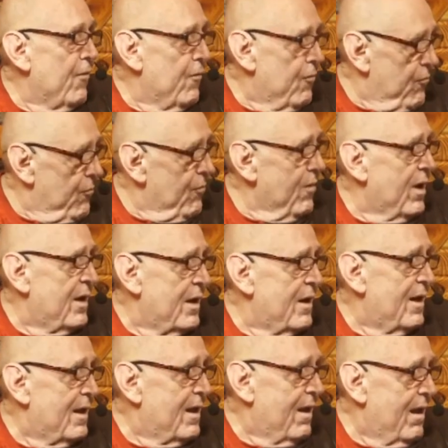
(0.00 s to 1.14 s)
point of
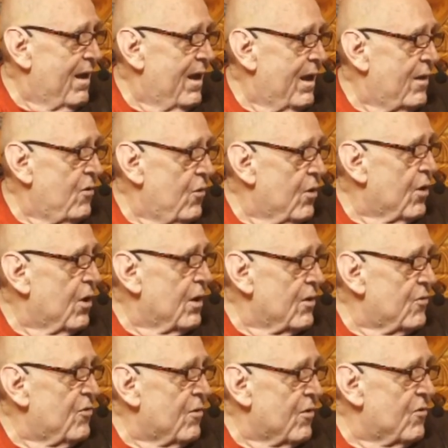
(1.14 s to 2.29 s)
Right. And you
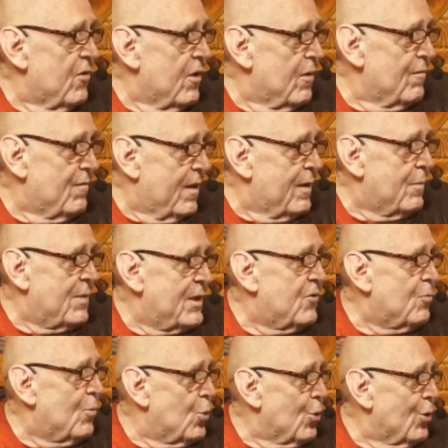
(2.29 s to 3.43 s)
cause yourself that much
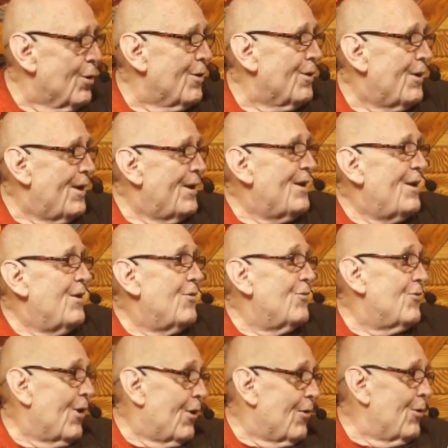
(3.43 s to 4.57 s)
more
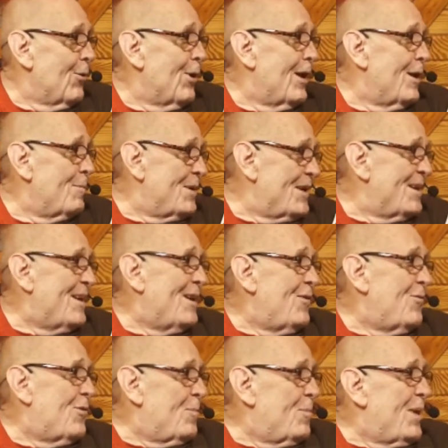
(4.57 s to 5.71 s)
sorrow,
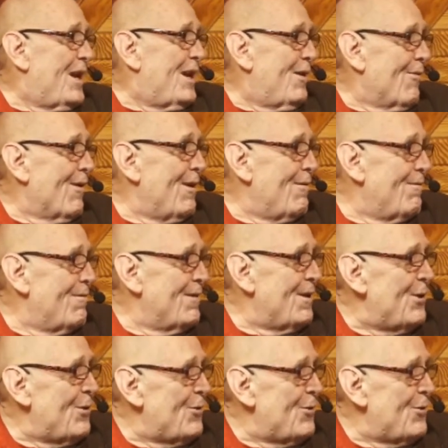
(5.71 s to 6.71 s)
lamentation, pain, grief, and